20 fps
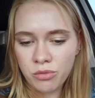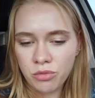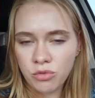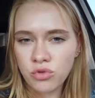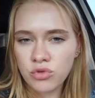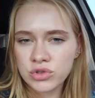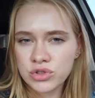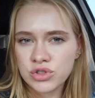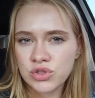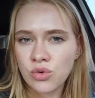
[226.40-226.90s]

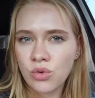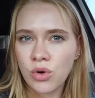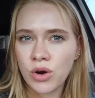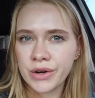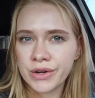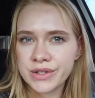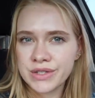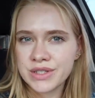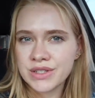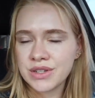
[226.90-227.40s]
good to
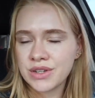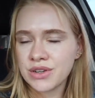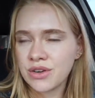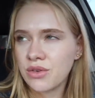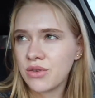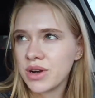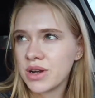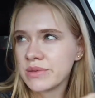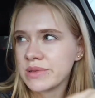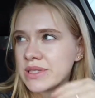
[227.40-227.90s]
worse, you
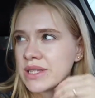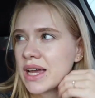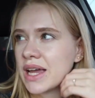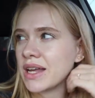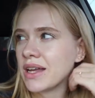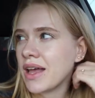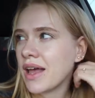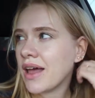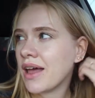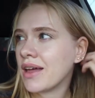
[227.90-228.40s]
know what I'm
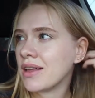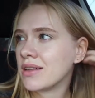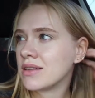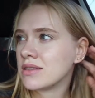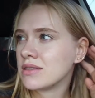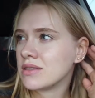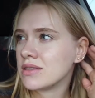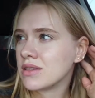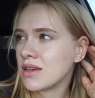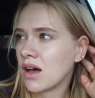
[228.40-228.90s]
saying?
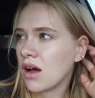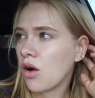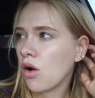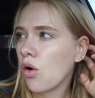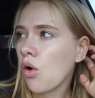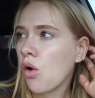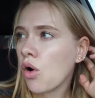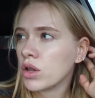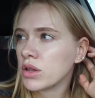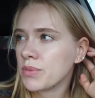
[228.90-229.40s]
And
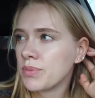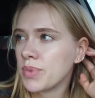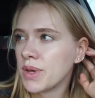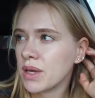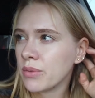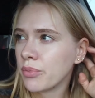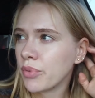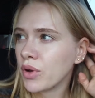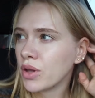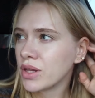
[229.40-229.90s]
old
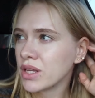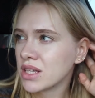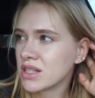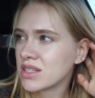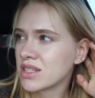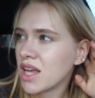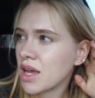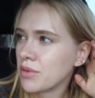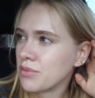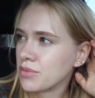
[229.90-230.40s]
people in
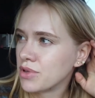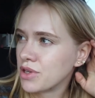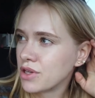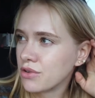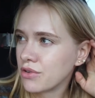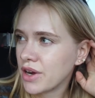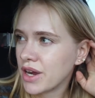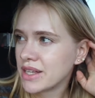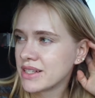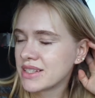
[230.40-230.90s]

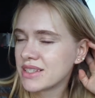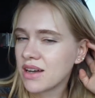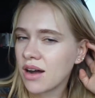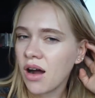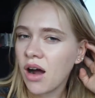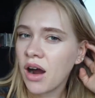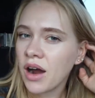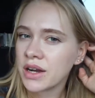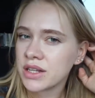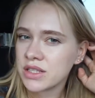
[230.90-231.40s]
Siberia, it's
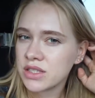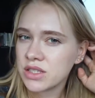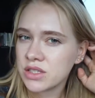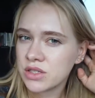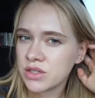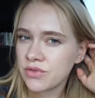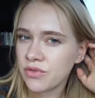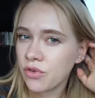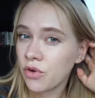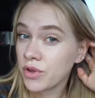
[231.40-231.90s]
hard
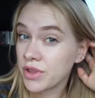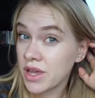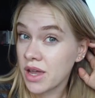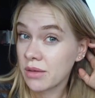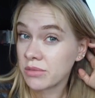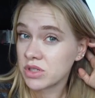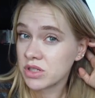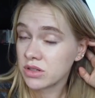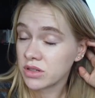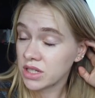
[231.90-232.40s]
for
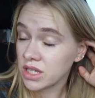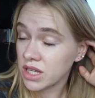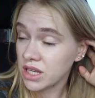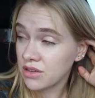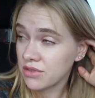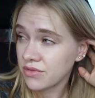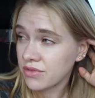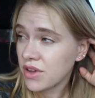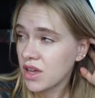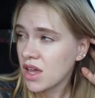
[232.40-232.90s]
them to
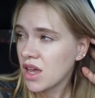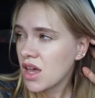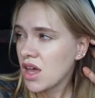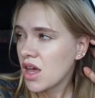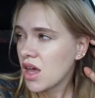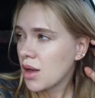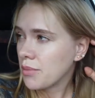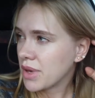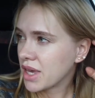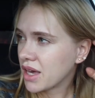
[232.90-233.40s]
live
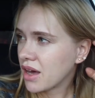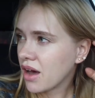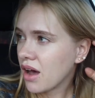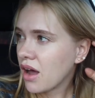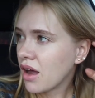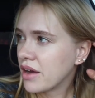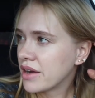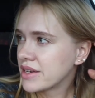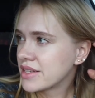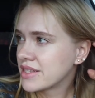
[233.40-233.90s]

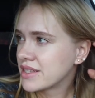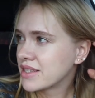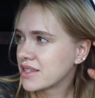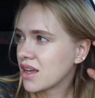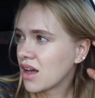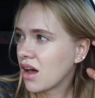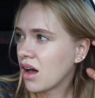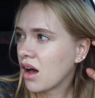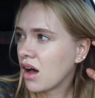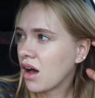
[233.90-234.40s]
because
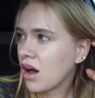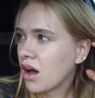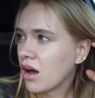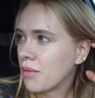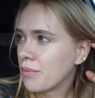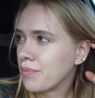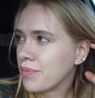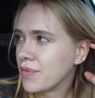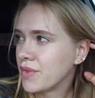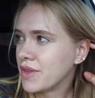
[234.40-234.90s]

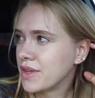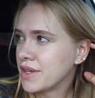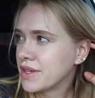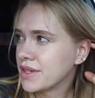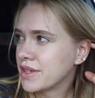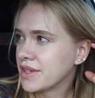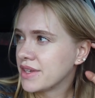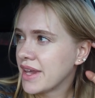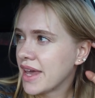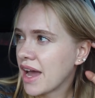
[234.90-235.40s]

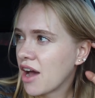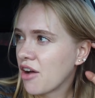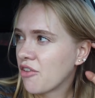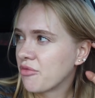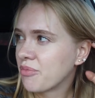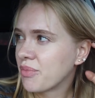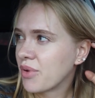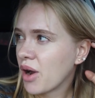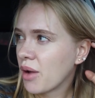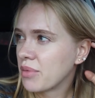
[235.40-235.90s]
they
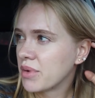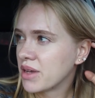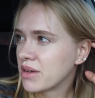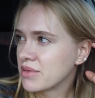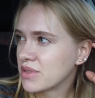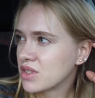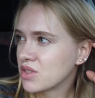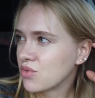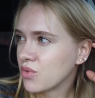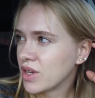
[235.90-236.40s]
have
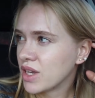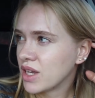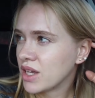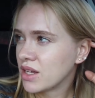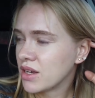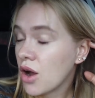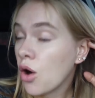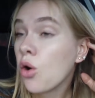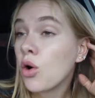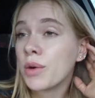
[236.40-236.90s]
problems
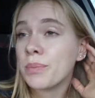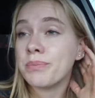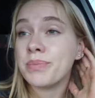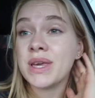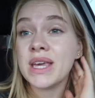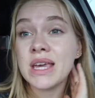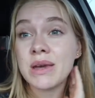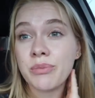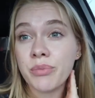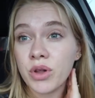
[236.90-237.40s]
with, or
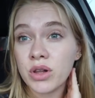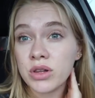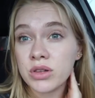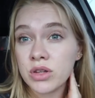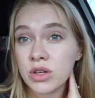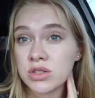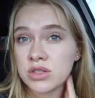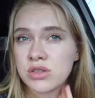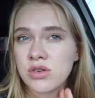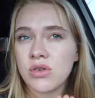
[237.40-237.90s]
people,
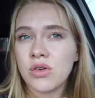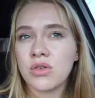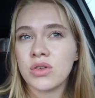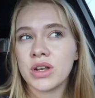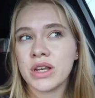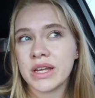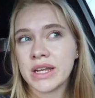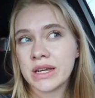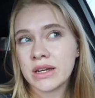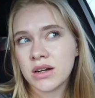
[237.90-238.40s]
not
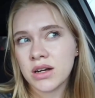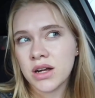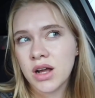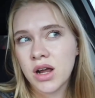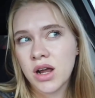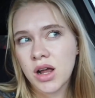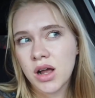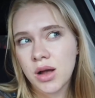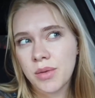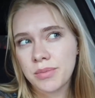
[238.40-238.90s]
only
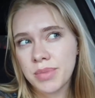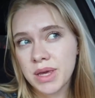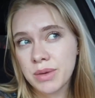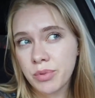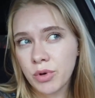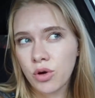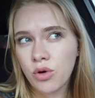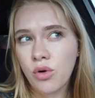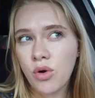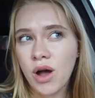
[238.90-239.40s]

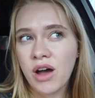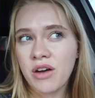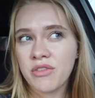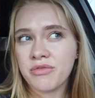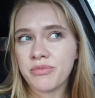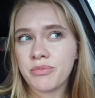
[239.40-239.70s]
people who have